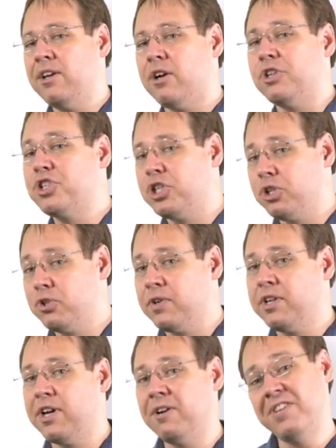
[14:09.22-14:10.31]
are
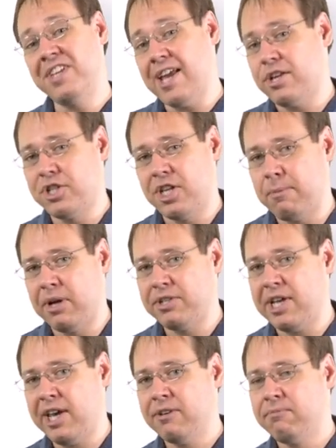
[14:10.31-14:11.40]
children of the HTML
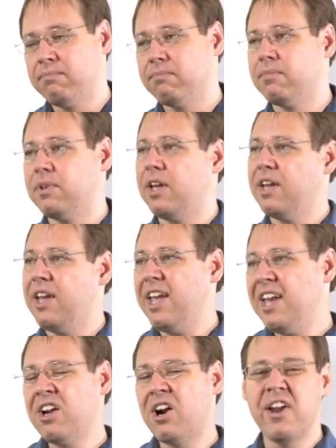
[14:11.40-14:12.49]
tag,
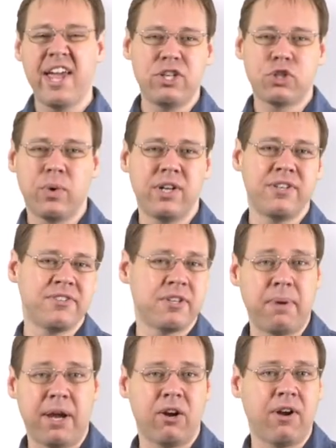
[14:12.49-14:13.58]
and our H1s and
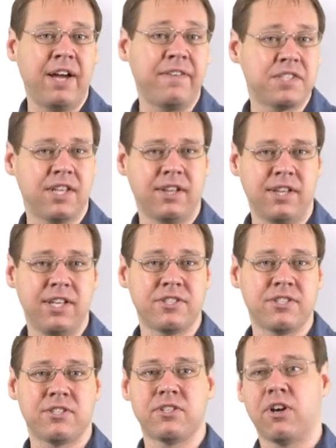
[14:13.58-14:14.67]
paragraphs and
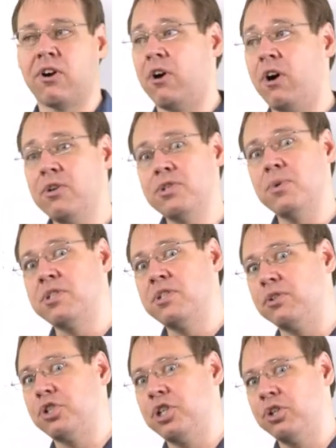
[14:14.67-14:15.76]
lists are also still
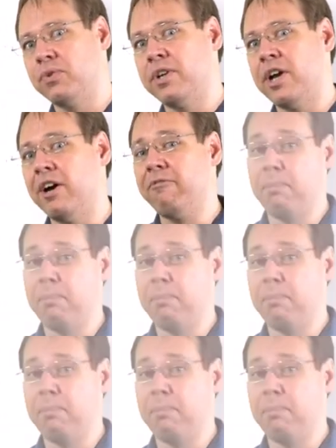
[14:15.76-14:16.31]
children of